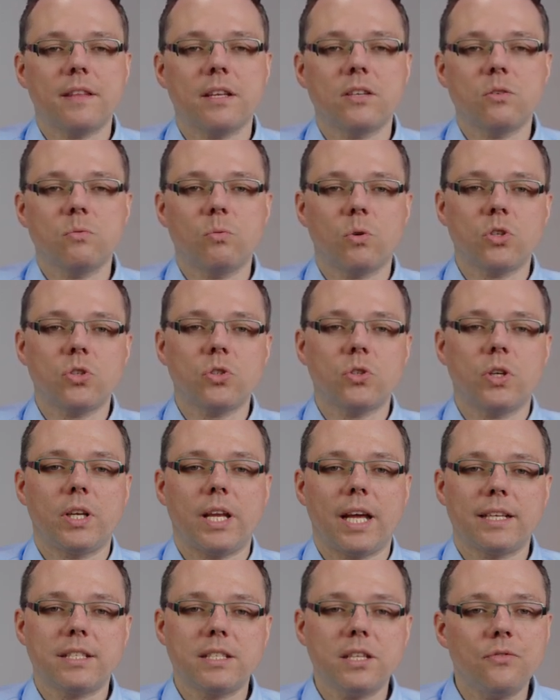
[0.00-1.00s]
that you want to
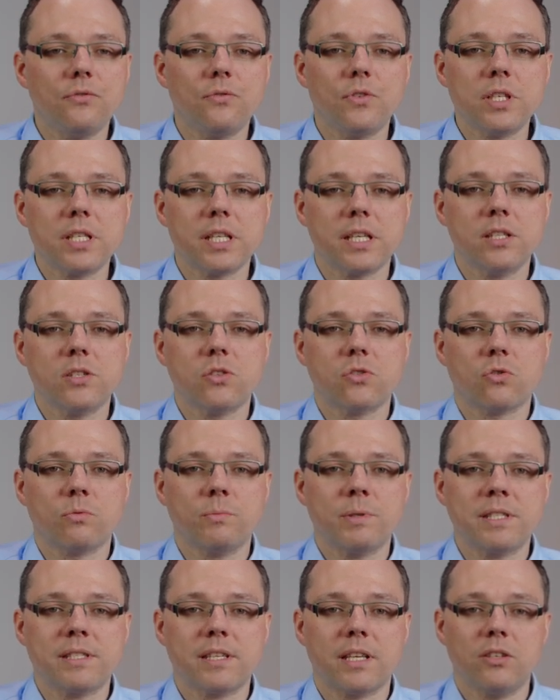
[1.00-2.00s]
connect different
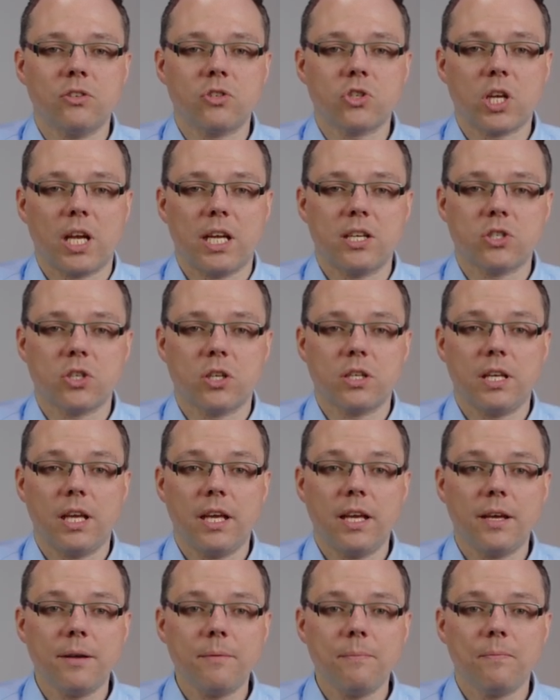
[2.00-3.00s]
instruments and you change it
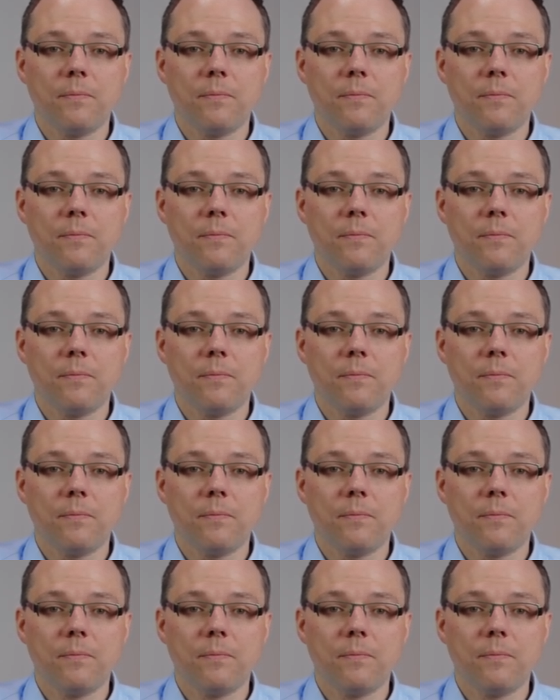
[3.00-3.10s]
here,